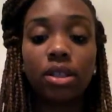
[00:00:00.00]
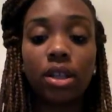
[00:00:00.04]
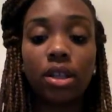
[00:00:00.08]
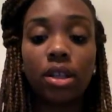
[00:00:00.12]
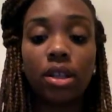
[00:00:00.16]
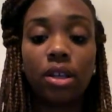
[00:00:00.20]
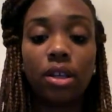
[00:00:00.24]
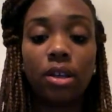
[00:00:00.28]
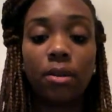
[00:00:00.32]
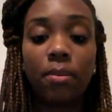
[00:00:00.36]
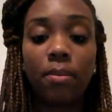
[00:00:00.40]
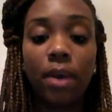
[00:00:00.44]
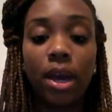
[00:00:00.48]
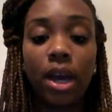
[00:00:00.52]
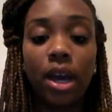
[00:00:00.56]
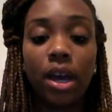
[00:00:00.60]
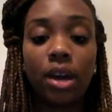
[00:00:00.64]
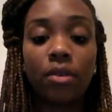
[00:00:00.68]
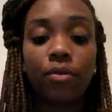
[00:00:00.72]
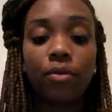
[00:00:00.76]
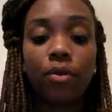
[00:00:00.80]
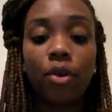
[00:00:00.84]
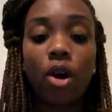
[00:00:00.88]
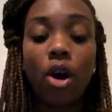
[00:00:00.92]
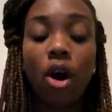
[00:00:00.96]
the
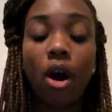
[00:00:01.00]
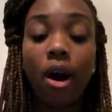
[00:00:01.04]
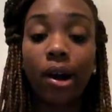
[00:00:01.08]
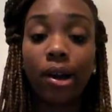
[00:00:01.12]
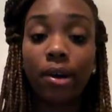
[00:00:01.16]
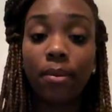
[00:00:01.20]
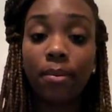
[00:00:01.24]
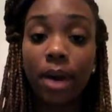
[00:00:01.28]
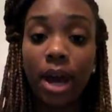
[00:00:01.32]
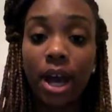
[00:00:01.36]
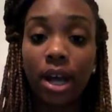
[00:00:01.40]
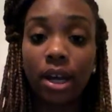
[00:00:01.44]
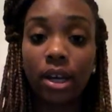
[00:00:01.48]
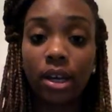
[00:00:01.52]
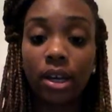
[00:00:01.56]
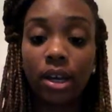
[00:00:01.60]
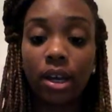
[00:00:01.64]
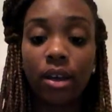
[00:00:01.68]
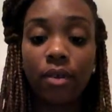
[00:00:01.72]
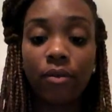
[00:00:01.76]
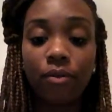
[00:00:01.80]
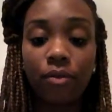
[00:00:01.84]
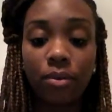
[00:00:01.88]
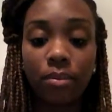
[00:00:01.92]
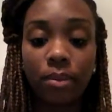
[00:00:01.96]
demand for automatic
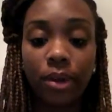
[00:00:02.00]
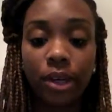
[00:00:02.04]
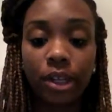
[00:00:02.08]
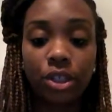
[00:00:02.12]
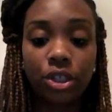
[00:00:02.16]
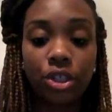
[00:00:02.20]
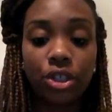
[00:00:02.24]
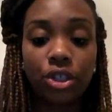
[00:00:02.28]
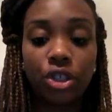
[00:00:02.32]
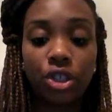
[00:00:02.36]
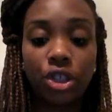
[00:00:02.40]
information